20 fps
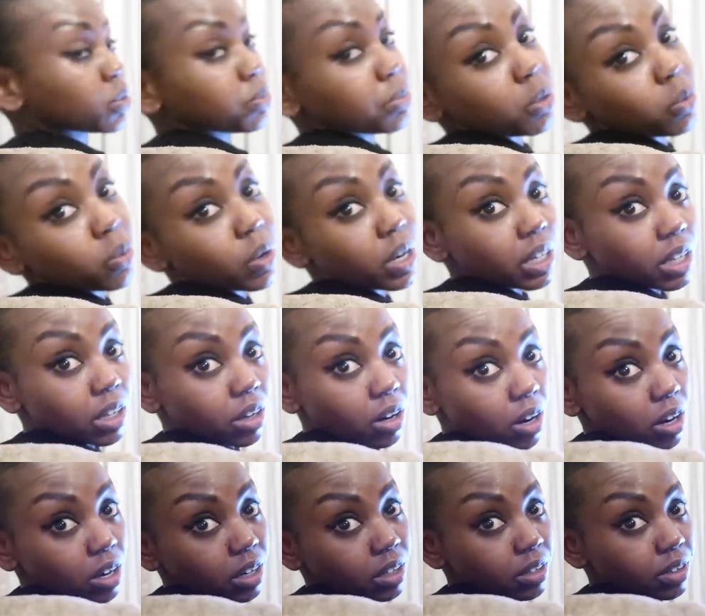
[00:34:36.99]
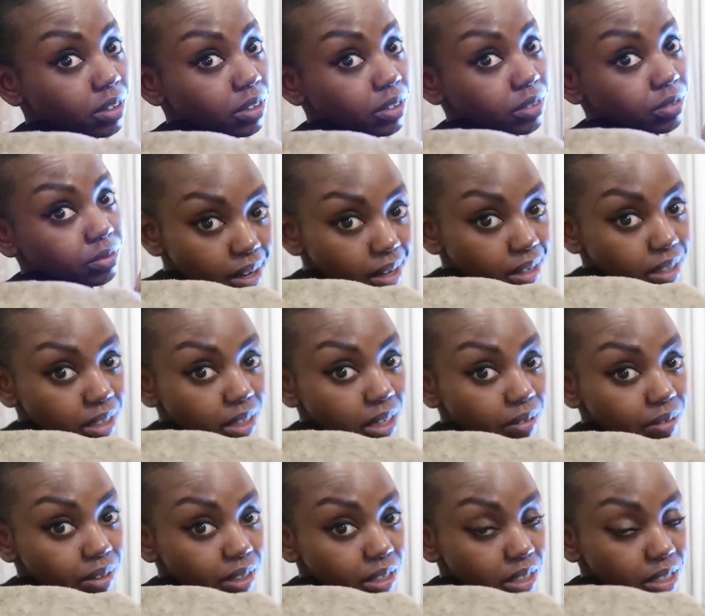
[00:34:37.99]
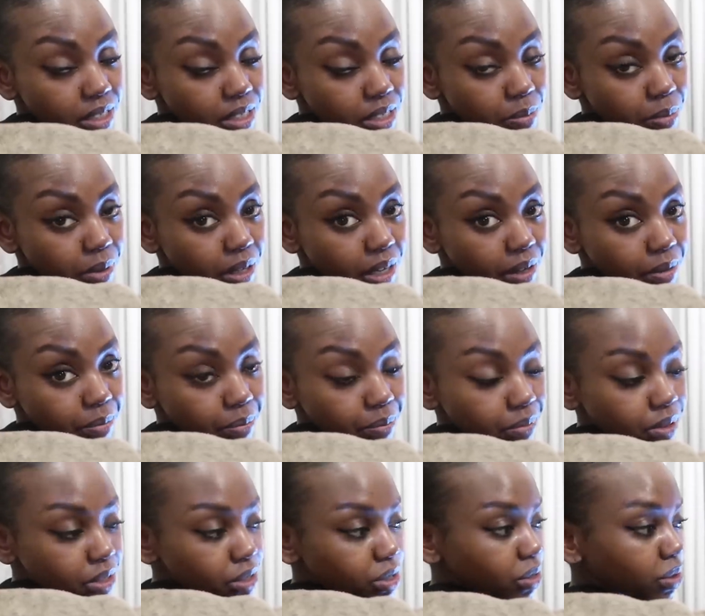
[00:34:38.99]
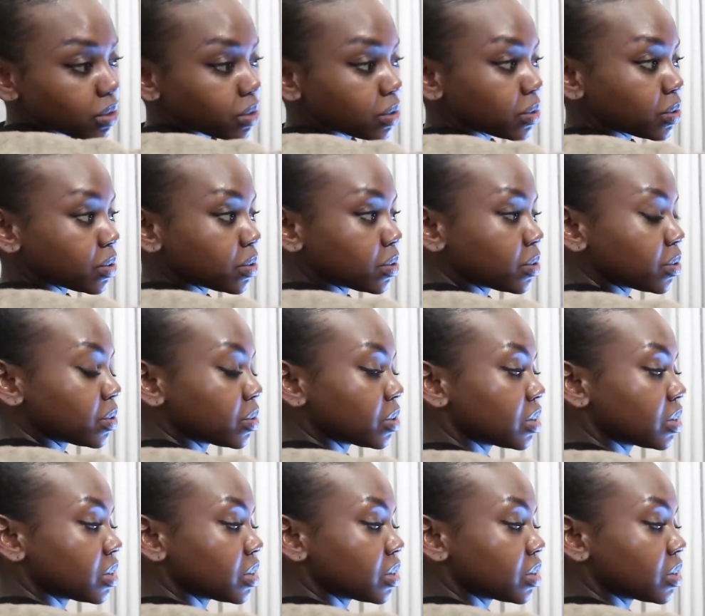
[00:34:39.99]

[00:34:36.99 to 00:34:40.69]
to be working on at 11.30 p.m. So